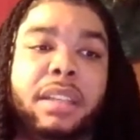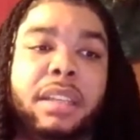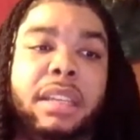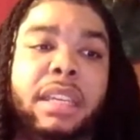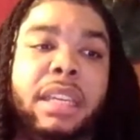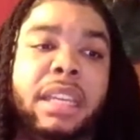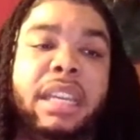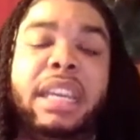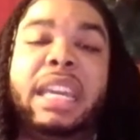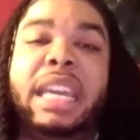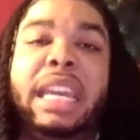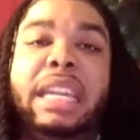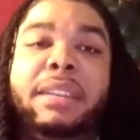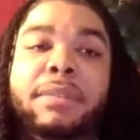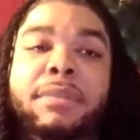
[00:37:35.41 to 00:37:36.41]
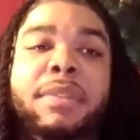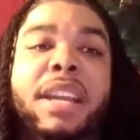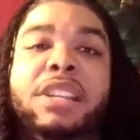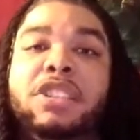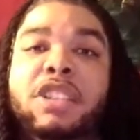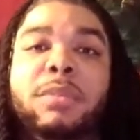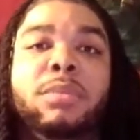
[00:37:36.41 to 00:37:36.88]
nigga eating
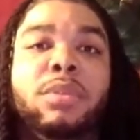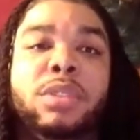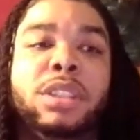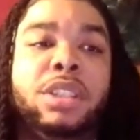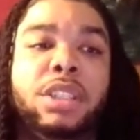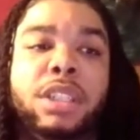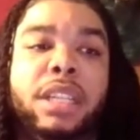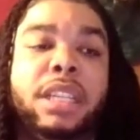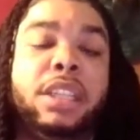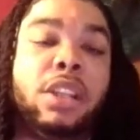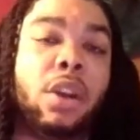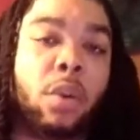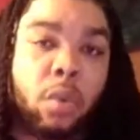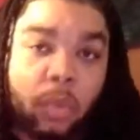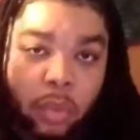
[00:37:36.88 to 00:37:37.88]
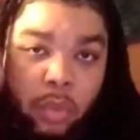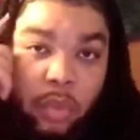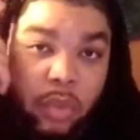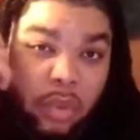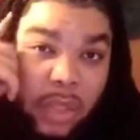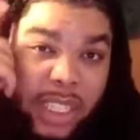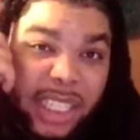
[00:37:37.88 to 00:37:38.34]
vegetables and shit. No.
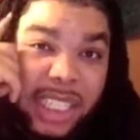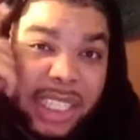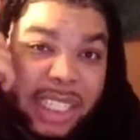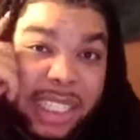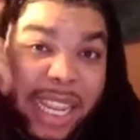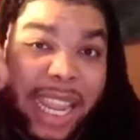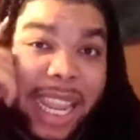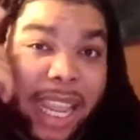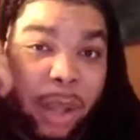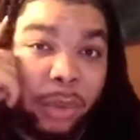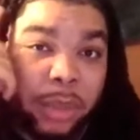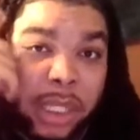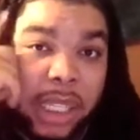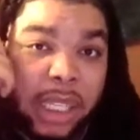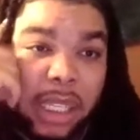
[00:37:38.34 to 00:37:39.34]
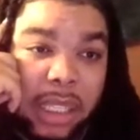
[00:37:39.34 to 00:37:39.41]
Stay healthy.